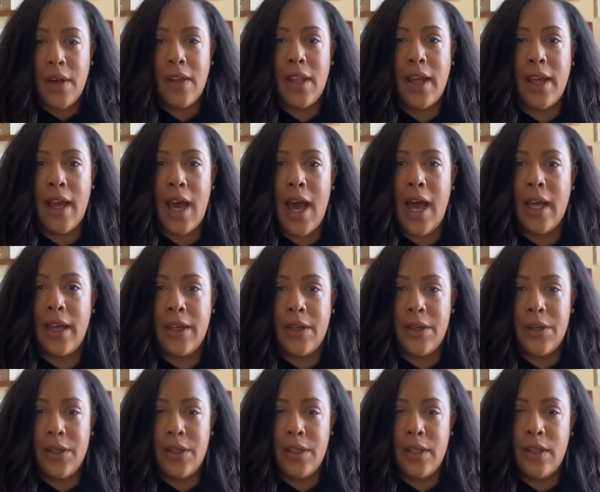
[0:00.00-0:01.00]
like I
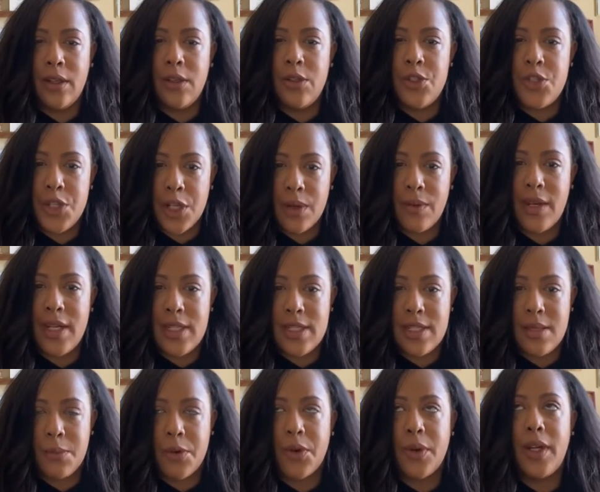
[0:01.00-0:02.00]
could generate
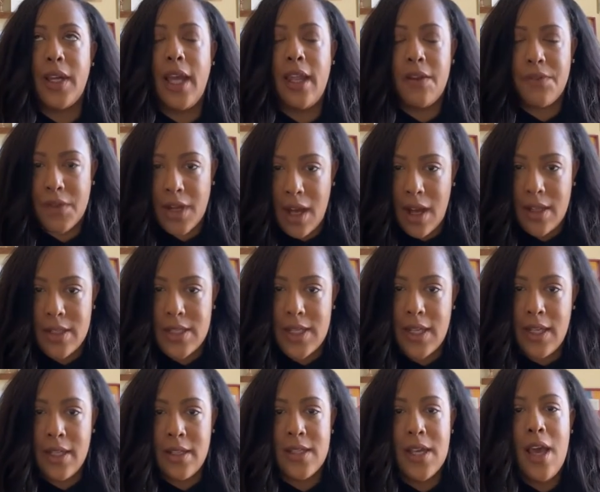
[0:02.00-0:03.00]
some creative
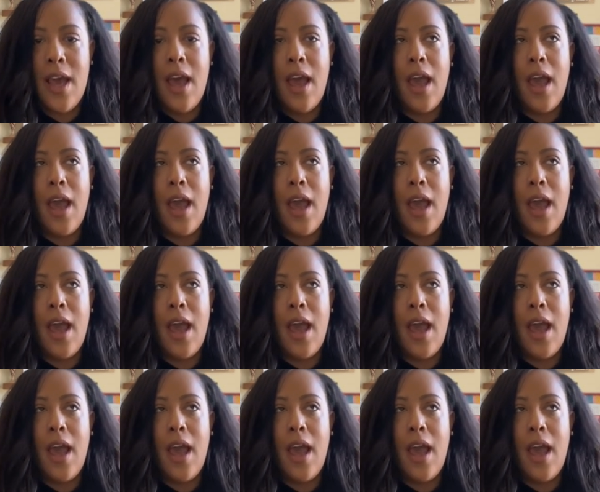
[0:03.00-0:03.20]
content